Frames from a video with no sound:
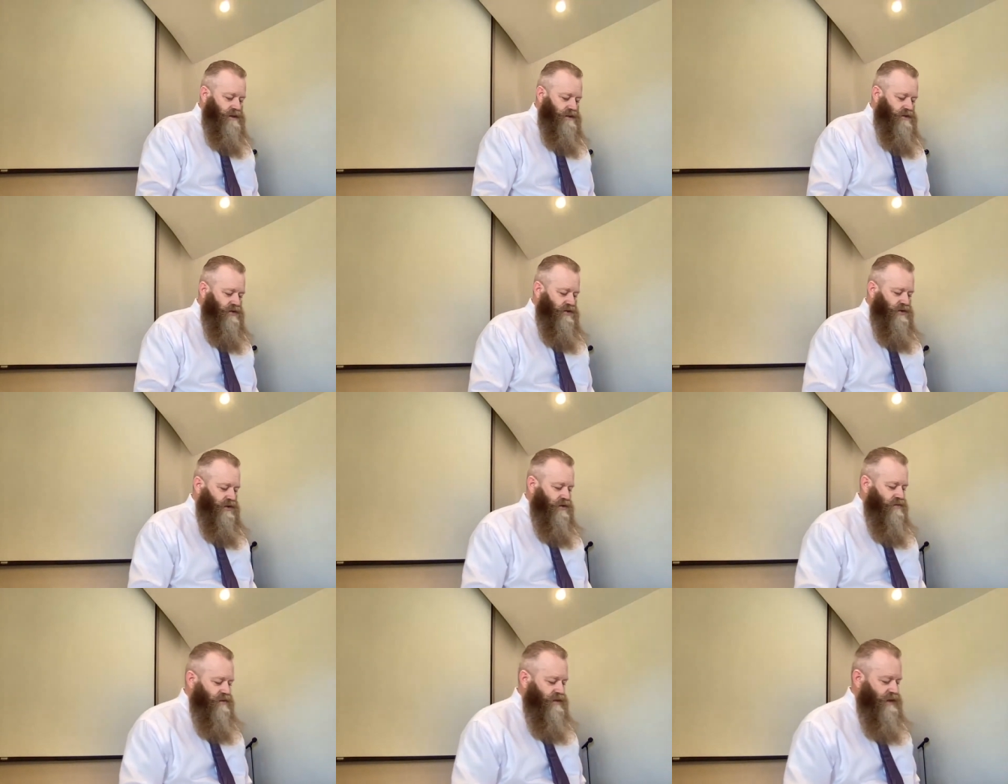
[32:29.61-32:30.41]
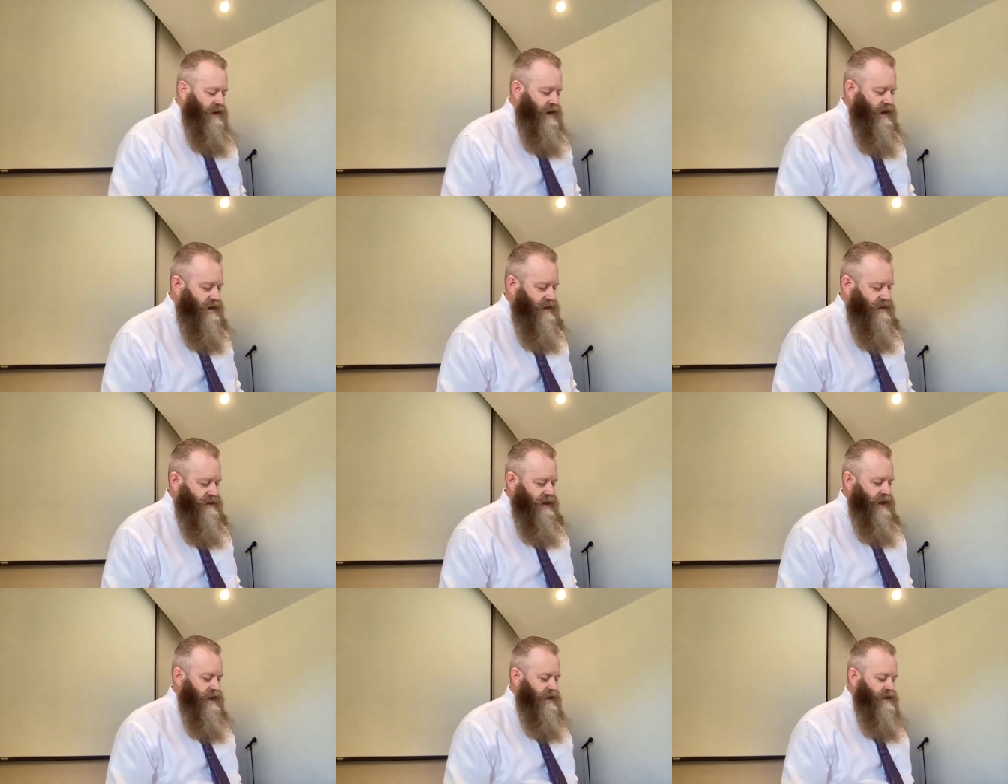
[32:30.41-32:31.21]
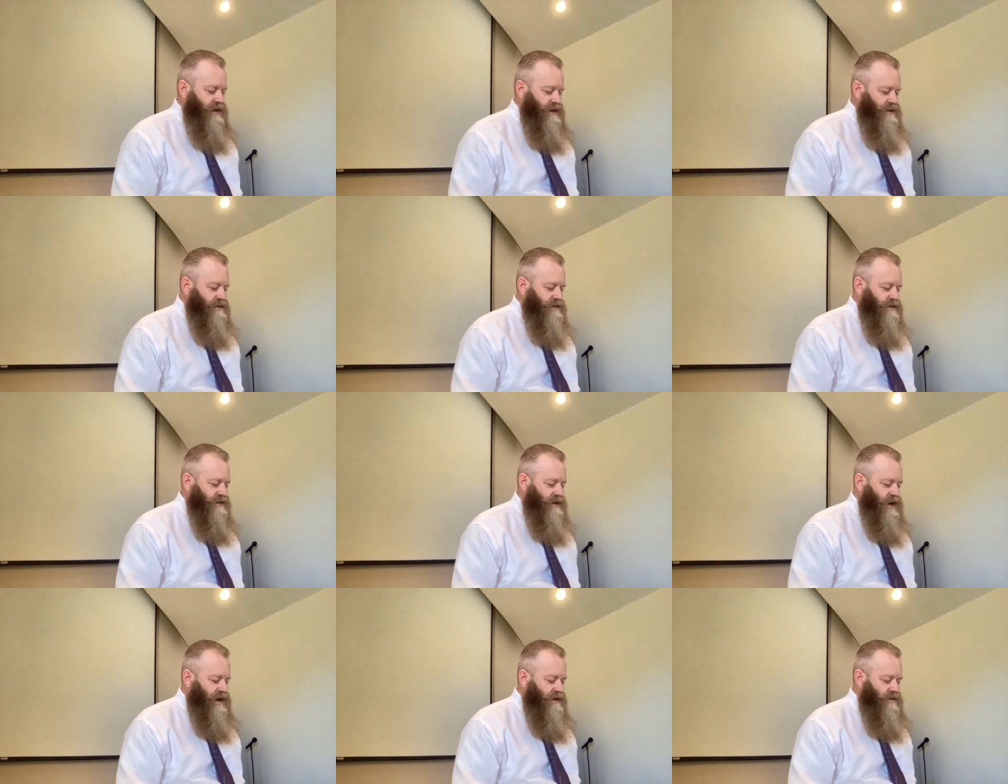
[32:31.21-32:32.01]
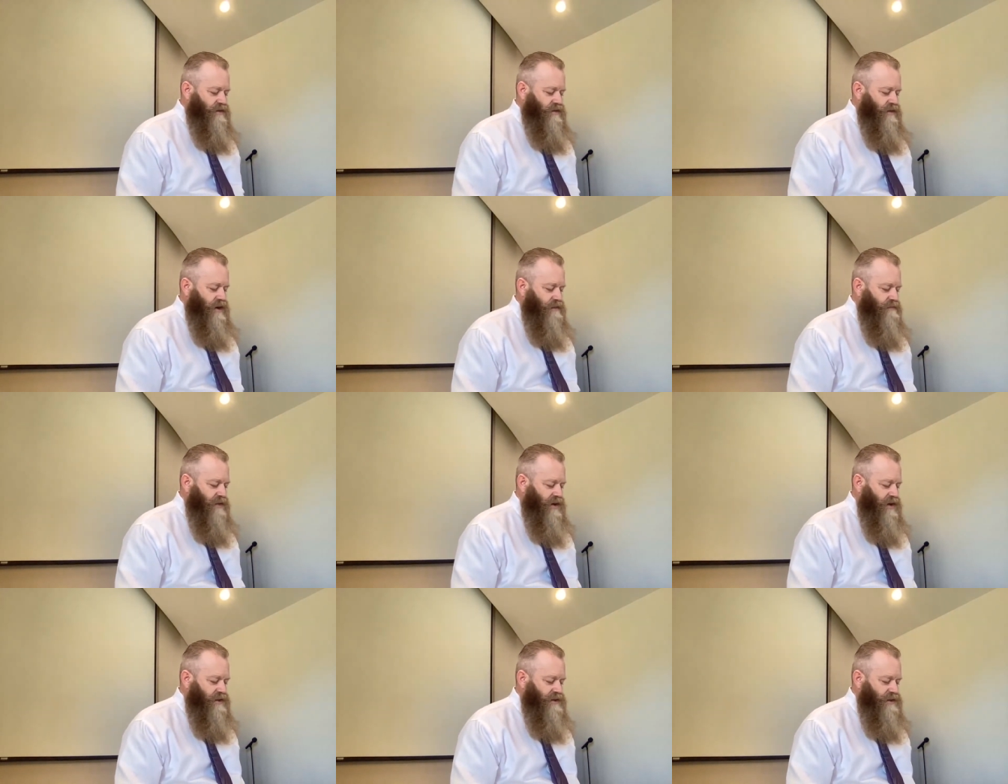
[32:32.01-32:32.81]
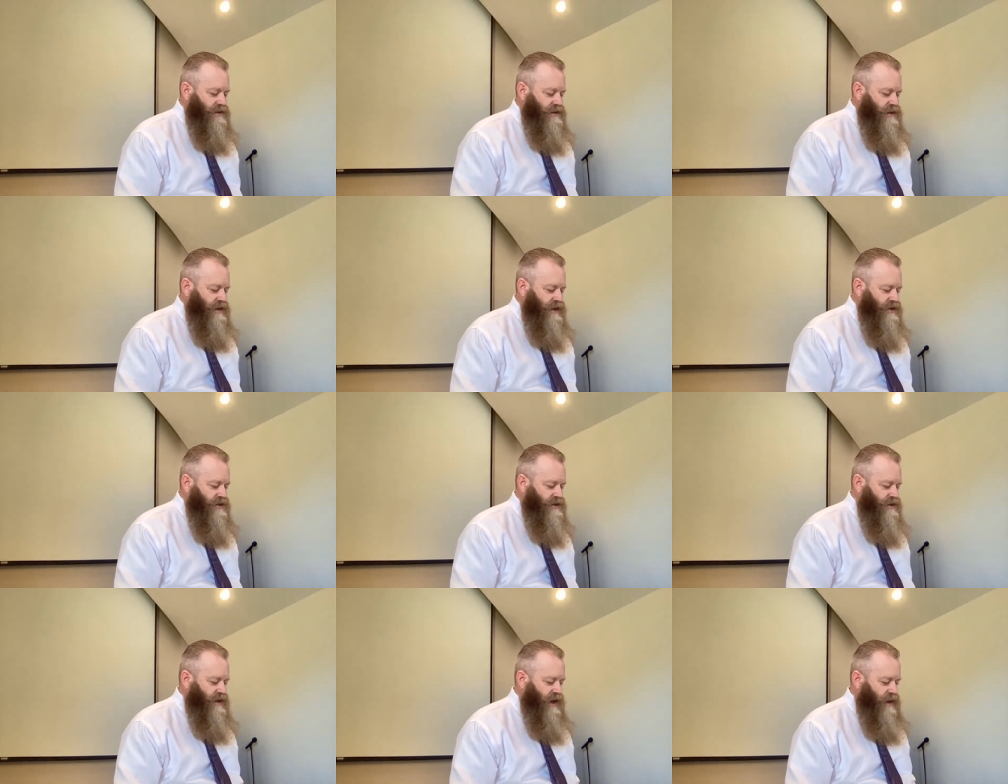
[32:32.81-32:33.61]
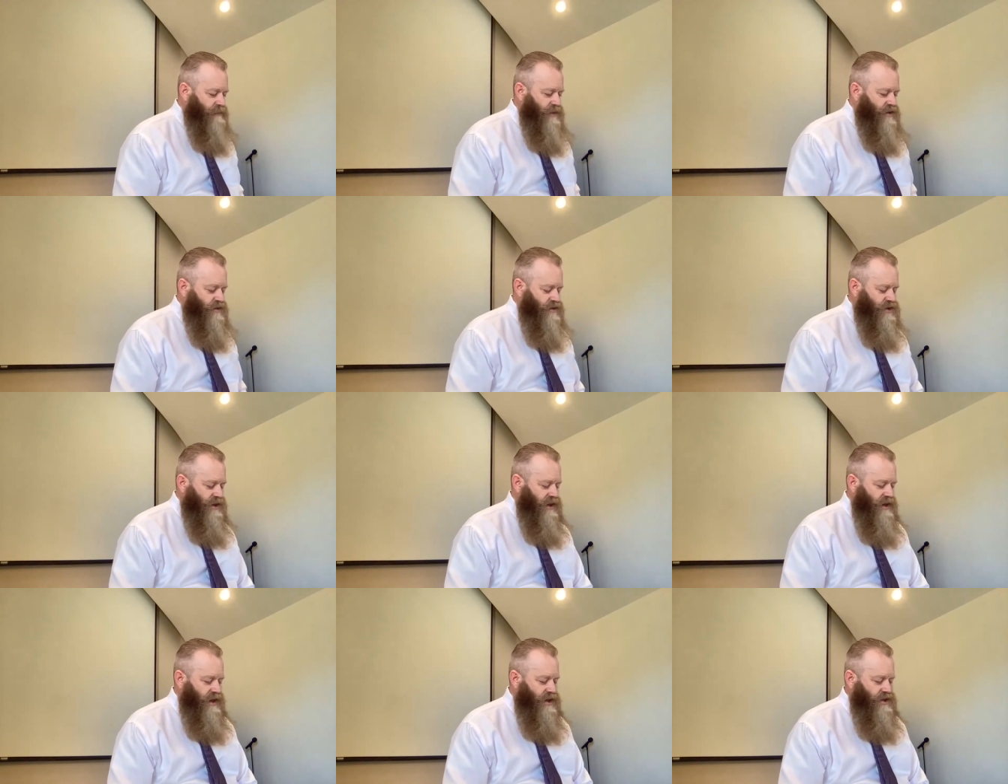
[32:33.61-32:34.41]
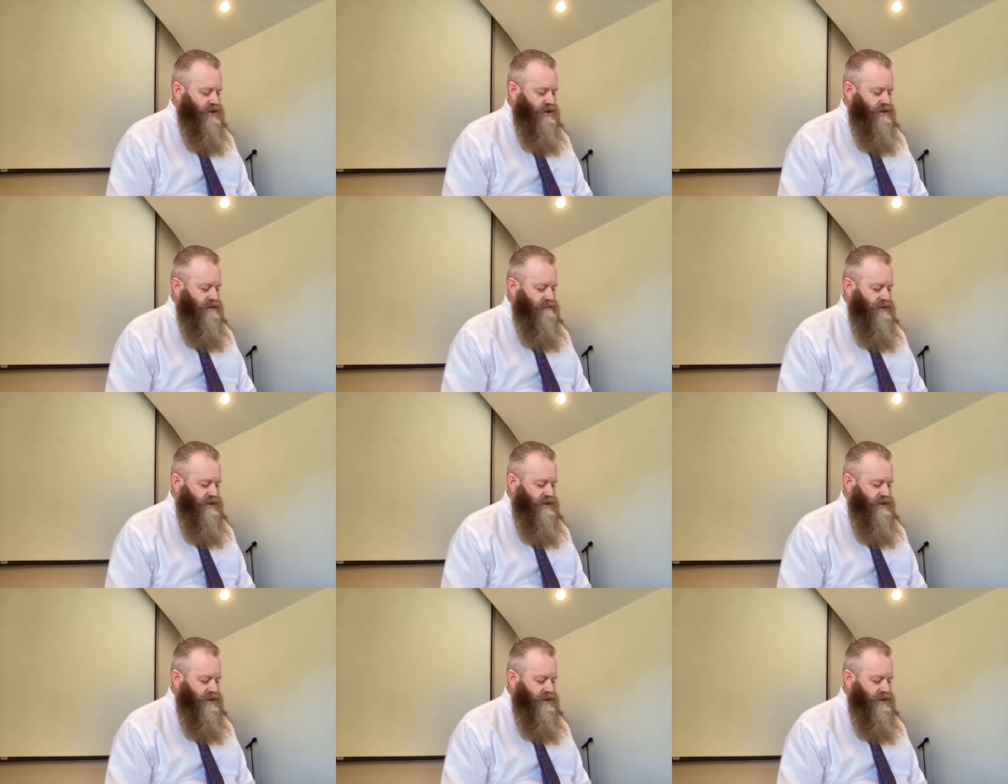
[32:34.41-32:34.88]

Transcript: Those who reside as aliens scattered throughout Pontus, Galatia, Cappadocia, Asia, and